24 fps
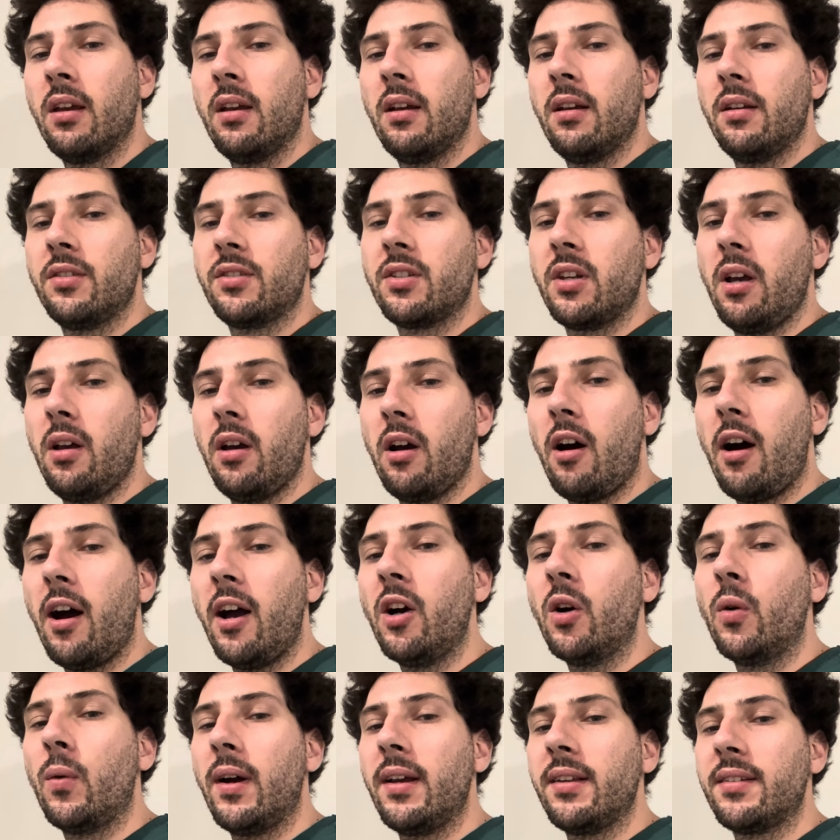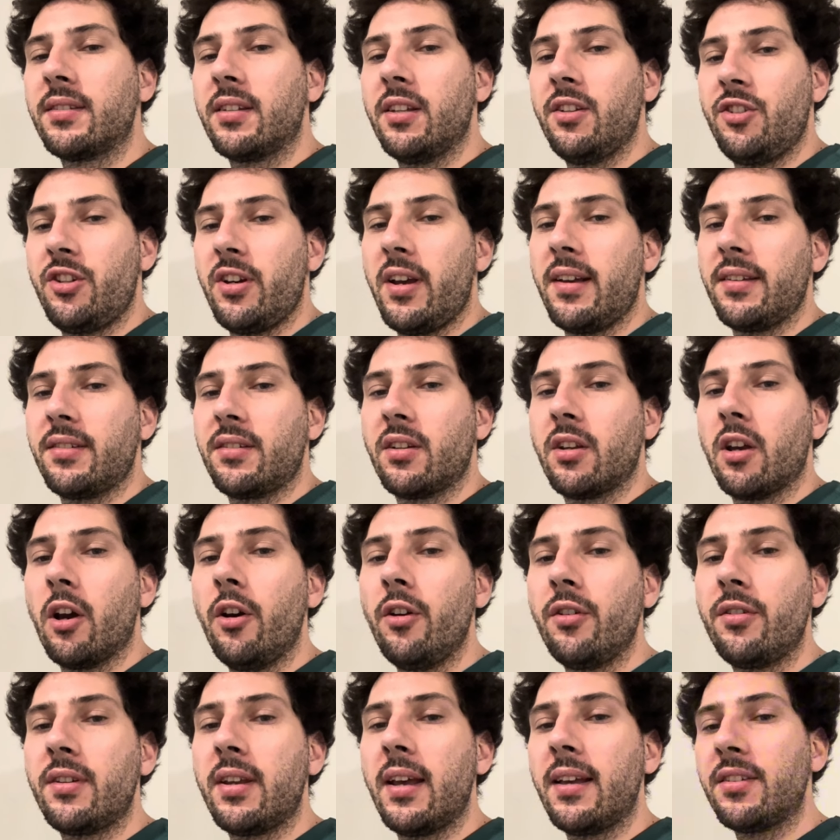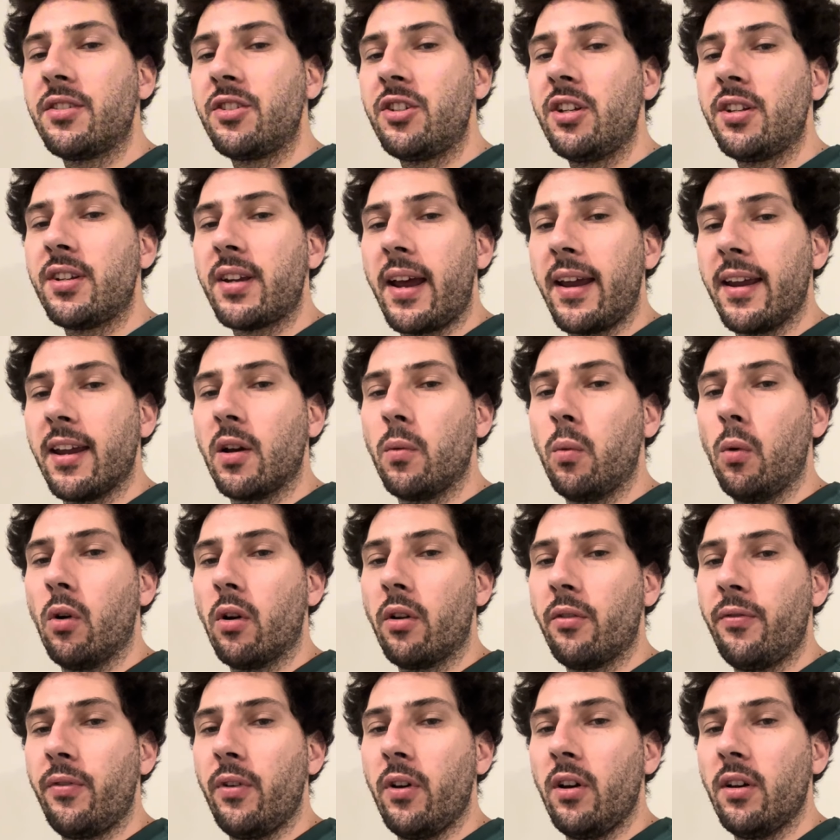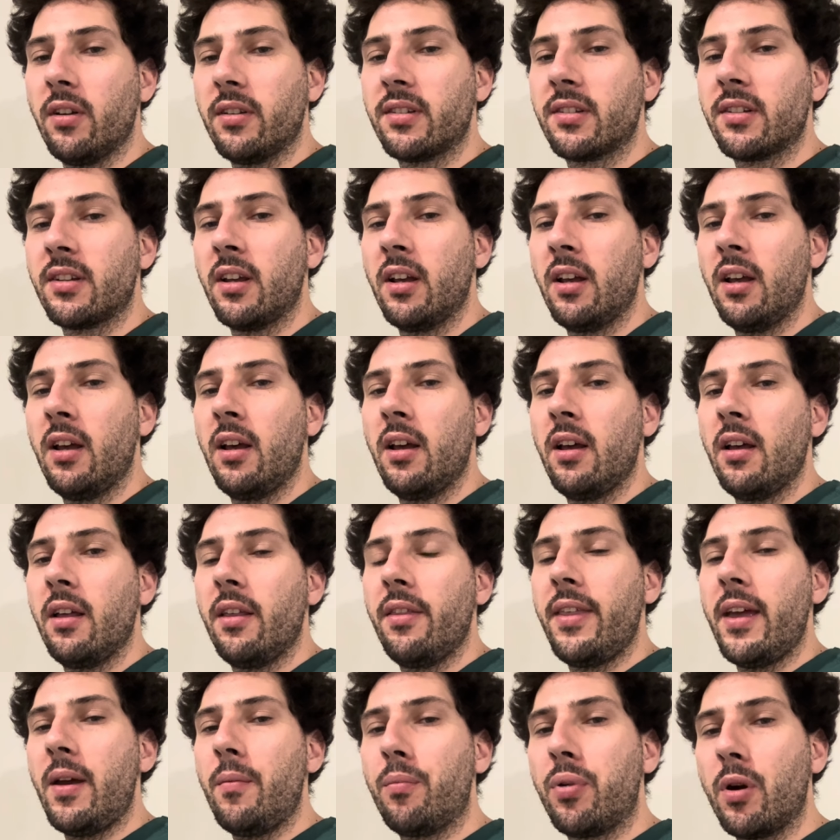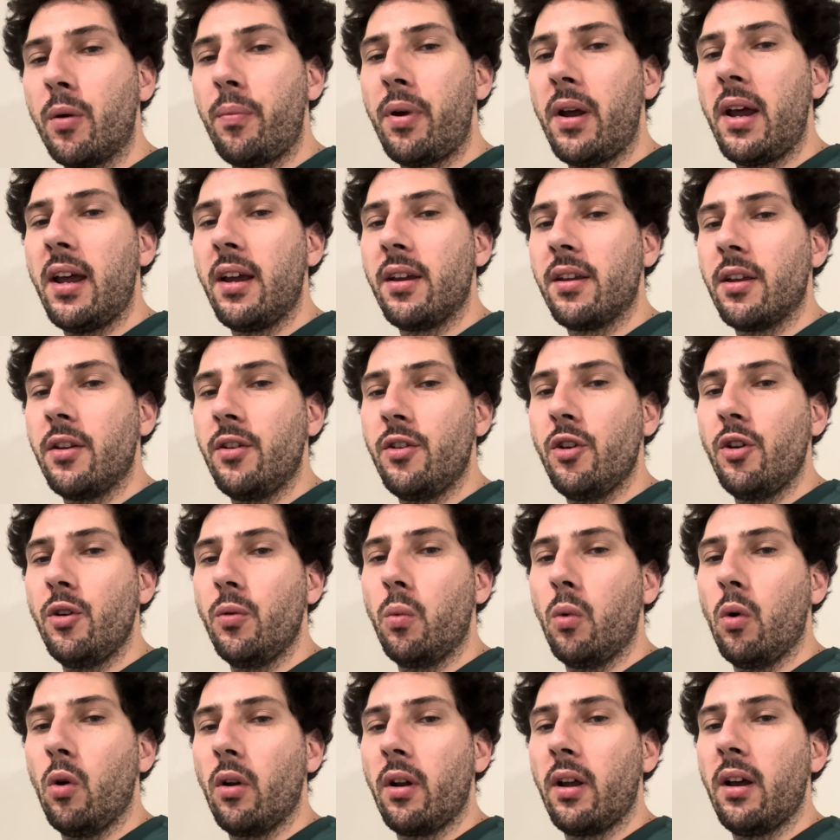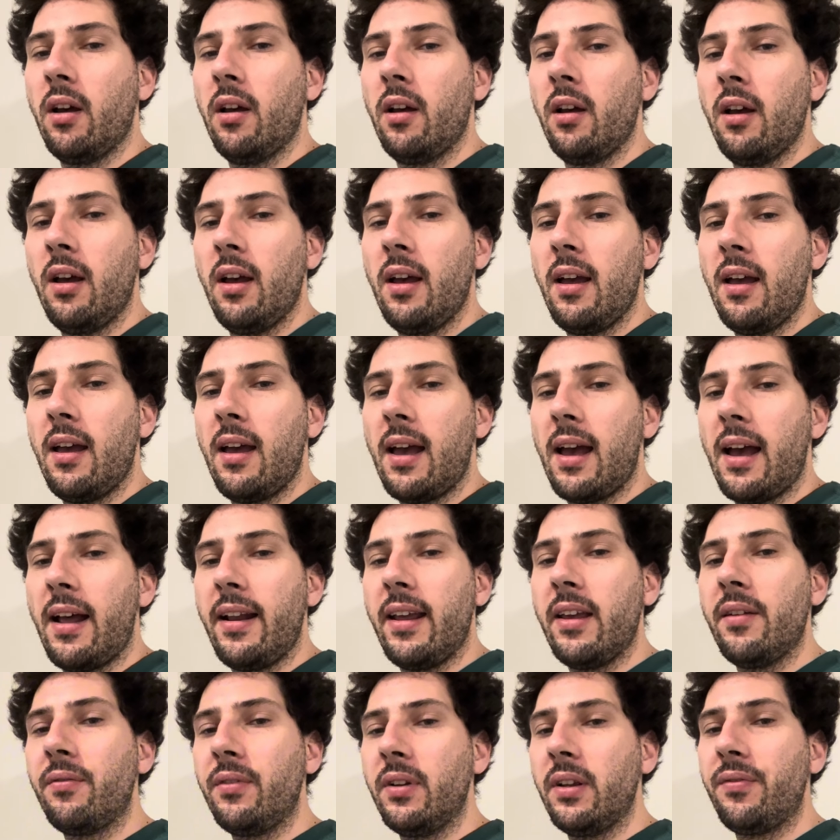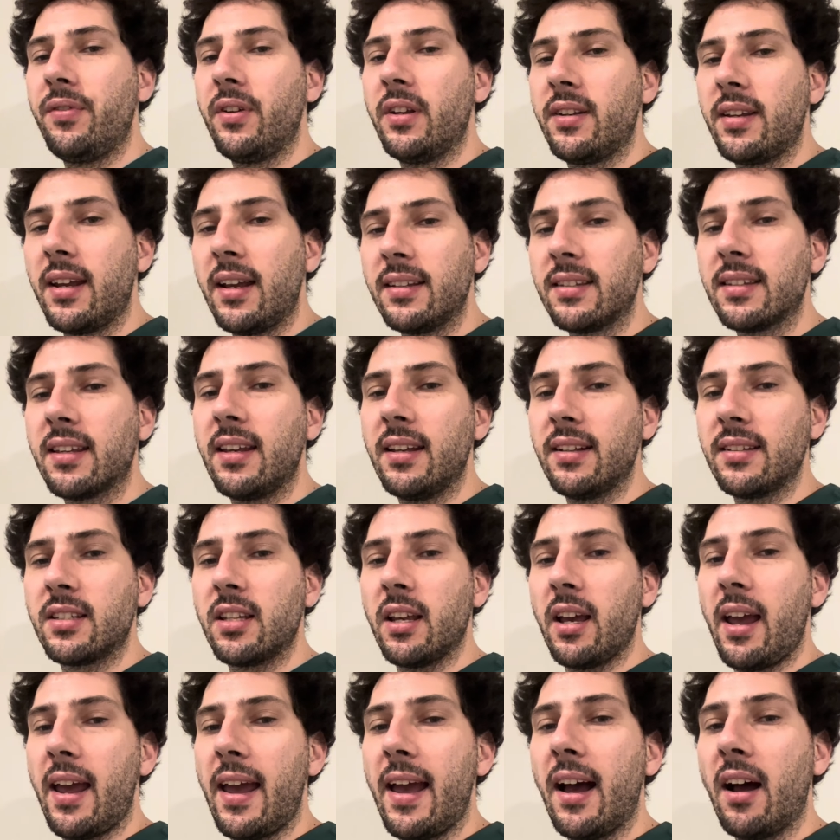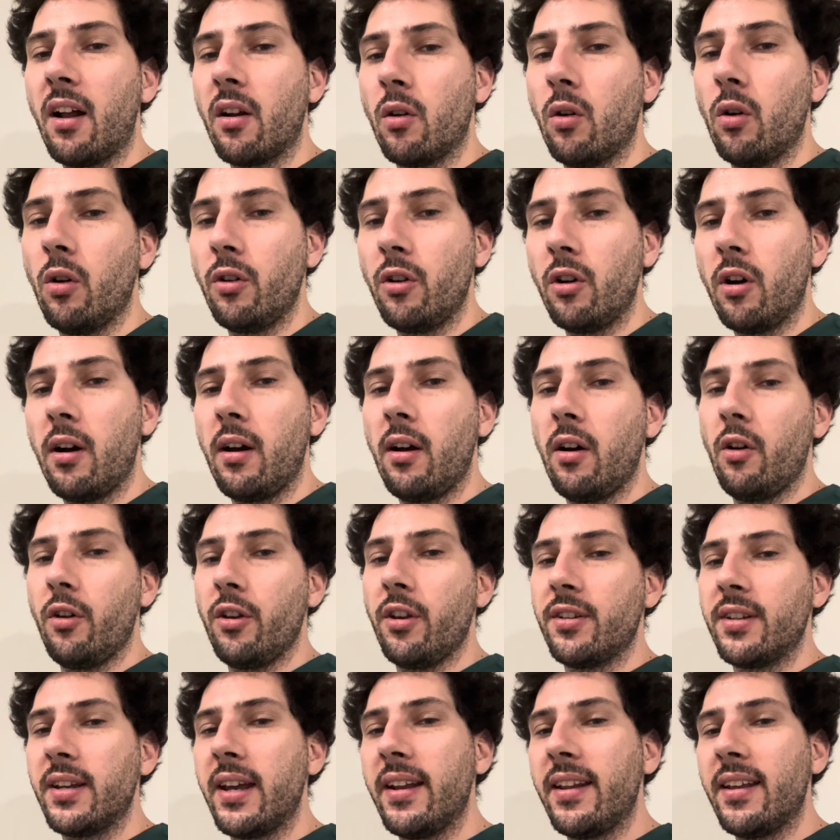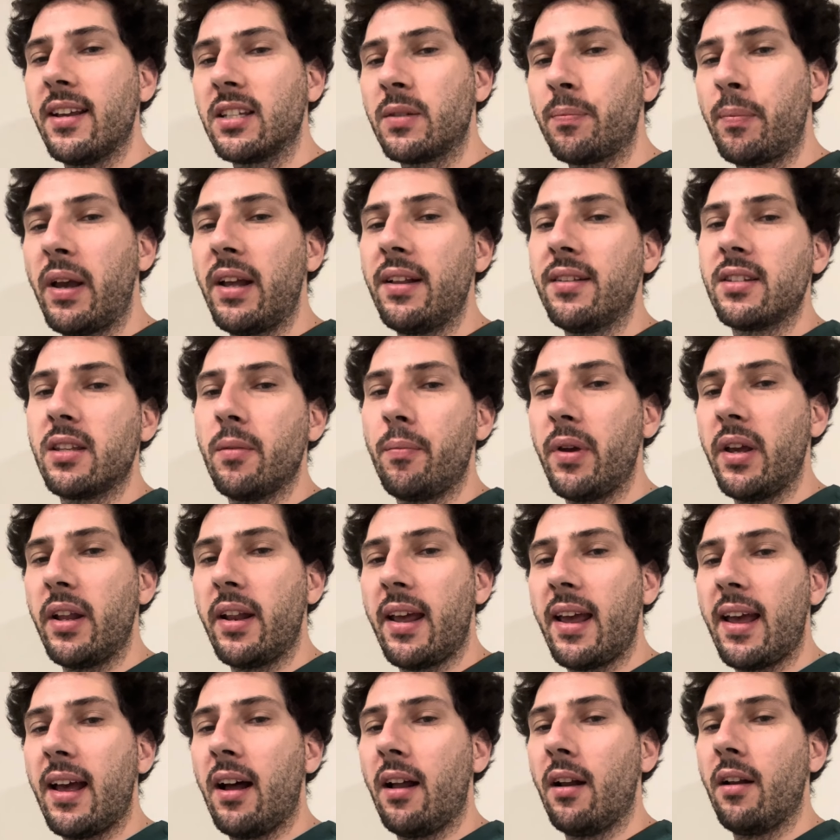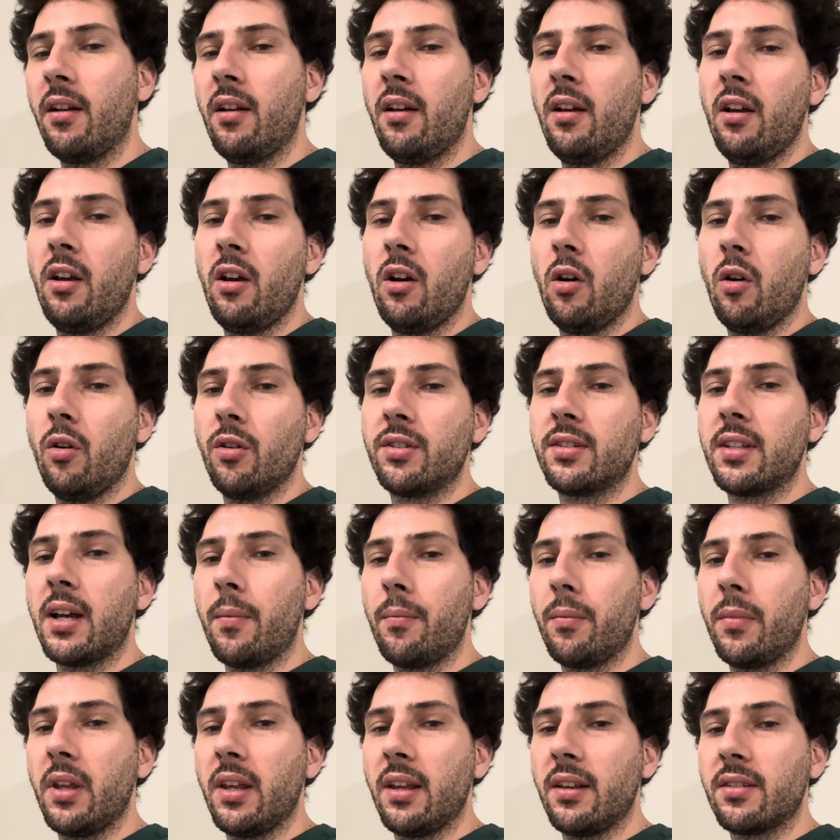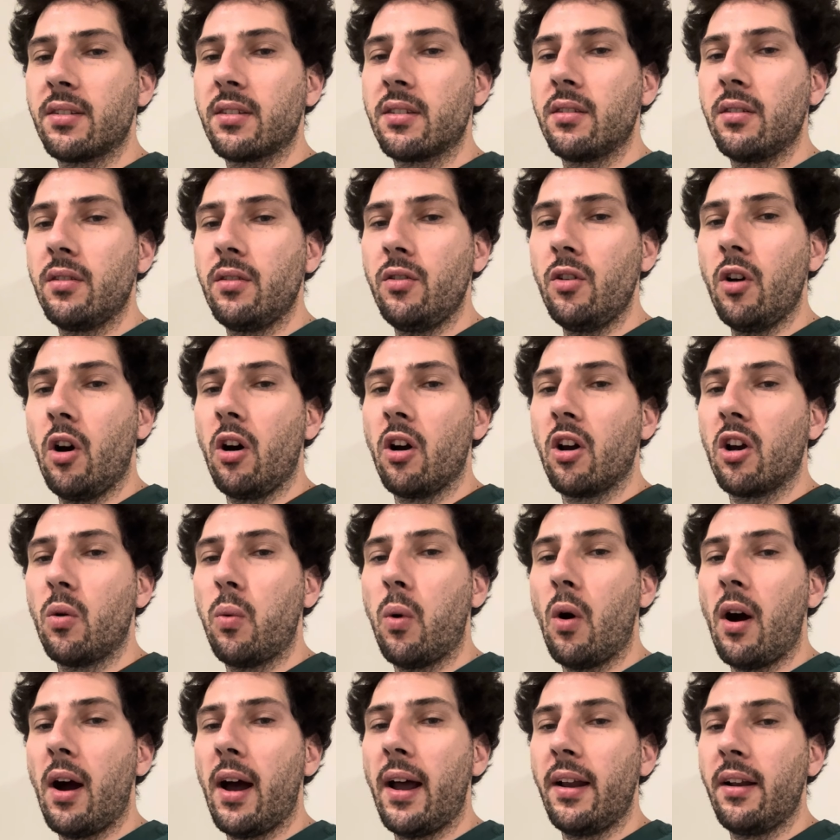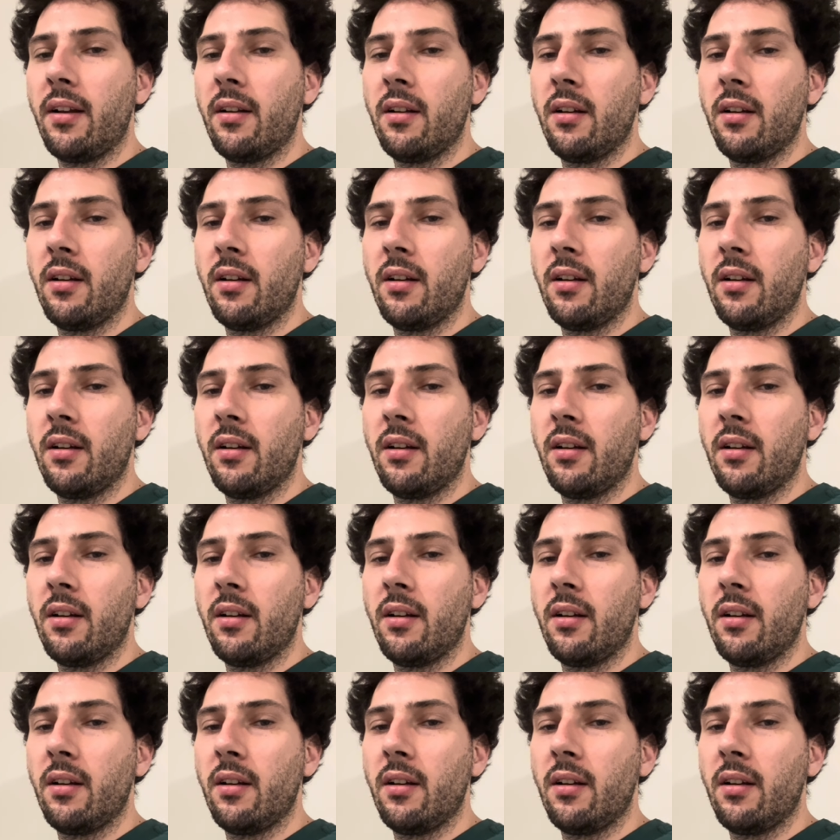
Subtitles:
So I always suggest go test your tank water first, then prepare your new water. And even if your test kit's out or not, or your TDS pen's a bit out, or something's not quite,